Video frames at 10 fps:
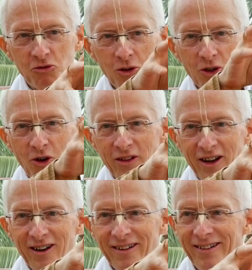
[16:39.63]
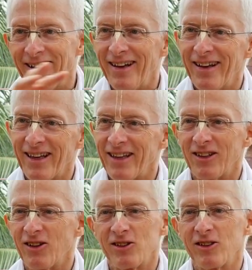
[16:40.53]
will go there, and
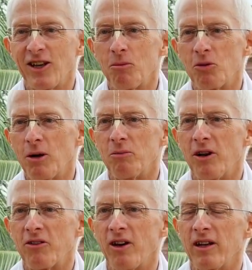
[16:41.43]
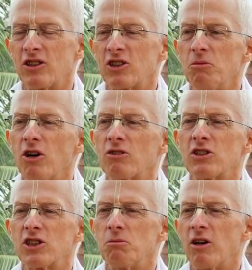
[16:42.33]
this is how Prabhupada thought. And Tamal
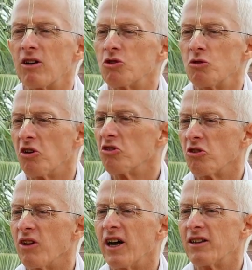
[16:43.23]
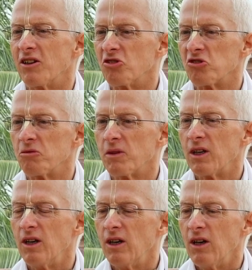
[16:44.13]
Krishna Maharaj was also like this.
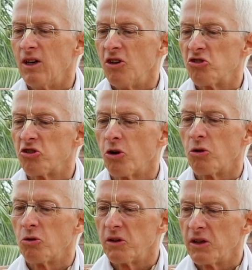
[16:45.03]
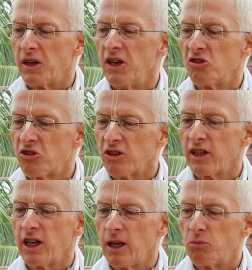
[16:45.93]
So
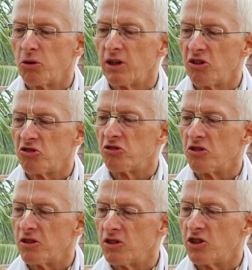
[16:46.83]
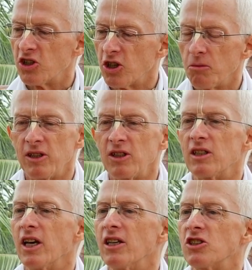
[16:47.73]
instantly he put his determined
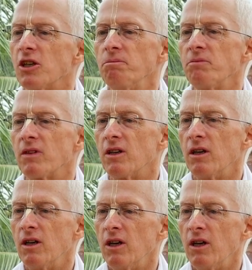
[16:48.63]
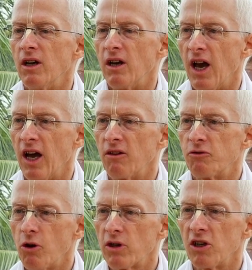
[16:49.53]
attention and
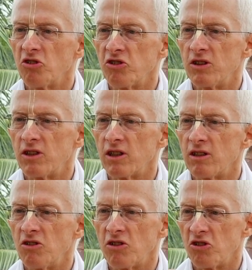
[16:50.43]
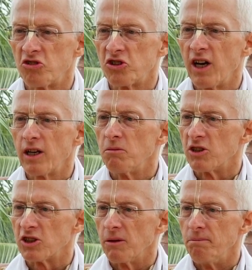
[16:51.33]
focus into this China
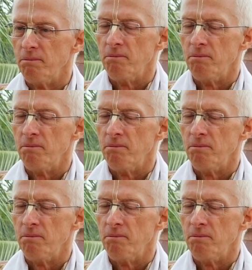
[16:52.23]
mission.